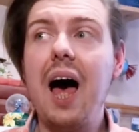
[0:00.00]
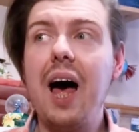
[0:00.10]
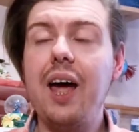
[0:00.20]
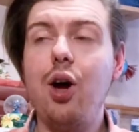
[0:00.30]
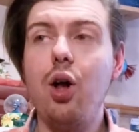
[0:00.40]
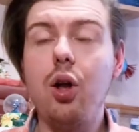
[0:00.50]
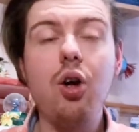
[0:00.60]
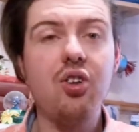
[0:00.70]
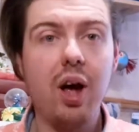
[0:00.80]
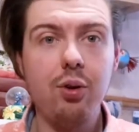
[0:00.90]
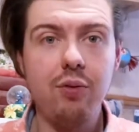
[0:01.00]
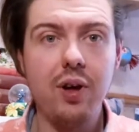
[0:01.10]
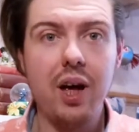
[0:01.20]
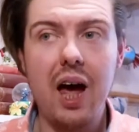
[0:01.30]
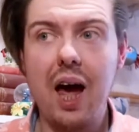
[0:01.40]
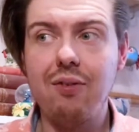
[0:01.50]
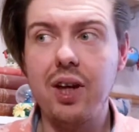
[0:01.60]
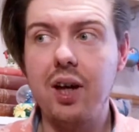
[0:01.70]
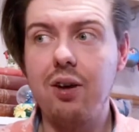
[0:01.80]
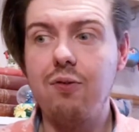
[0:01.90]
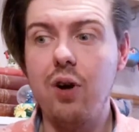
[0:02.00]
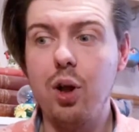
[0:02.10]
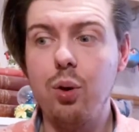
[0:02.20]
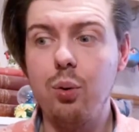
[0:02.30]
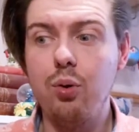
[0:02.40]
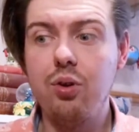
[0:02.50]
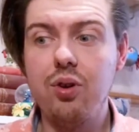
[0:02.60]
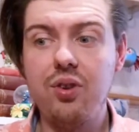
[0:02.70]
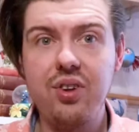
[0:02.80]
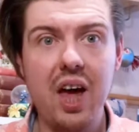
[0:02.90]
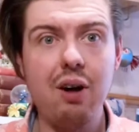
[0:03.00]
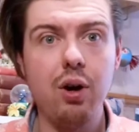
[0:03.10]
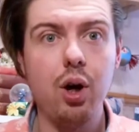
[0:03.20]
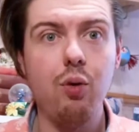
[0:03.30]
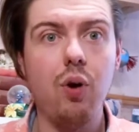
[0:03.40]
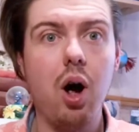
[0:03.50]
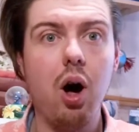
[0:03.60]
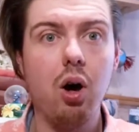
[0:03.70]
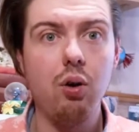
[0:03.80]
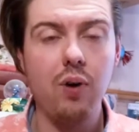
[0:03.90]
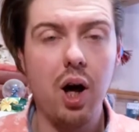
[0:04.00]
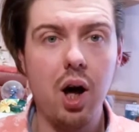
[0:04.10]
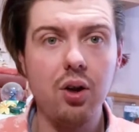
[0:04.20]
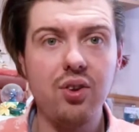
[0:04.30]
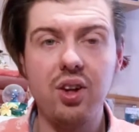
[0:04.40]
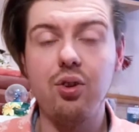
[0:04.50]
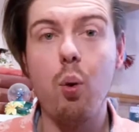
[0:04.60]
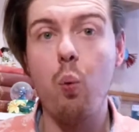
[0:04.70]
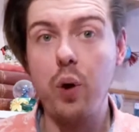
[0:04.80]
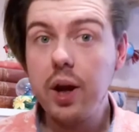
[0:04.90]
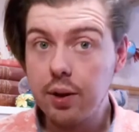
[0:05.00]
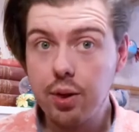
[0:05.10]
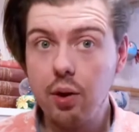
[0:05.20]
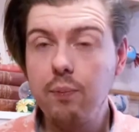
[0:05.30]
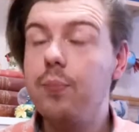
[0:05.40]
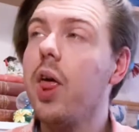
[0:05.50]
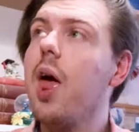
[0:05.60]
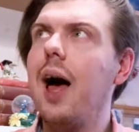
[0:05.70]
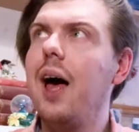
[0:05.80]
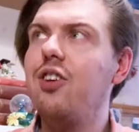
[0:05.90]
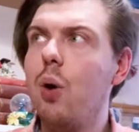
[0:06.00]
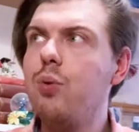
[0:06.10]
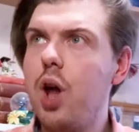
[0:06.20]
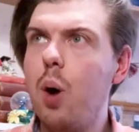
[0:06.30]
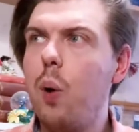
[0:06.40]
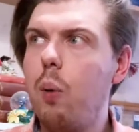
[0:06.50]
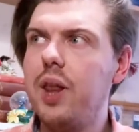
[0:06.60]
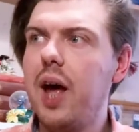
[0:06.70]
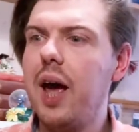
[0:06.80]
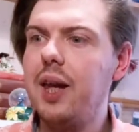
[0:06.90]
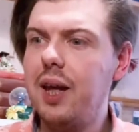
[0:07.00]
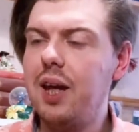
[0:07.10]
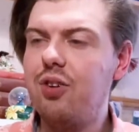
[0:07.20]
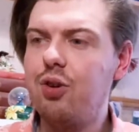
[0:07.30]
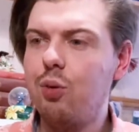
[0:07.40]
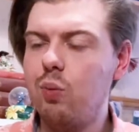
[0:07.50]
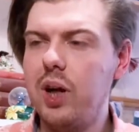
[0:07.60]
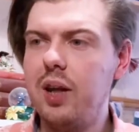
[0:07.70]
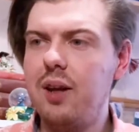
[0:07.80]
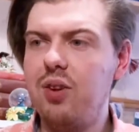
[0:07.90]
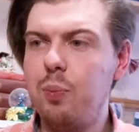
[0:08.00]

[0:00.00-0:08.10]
I got lots out of it having followed Sarah over at Hardcover Hearts' readathon. I don't know whether I need to read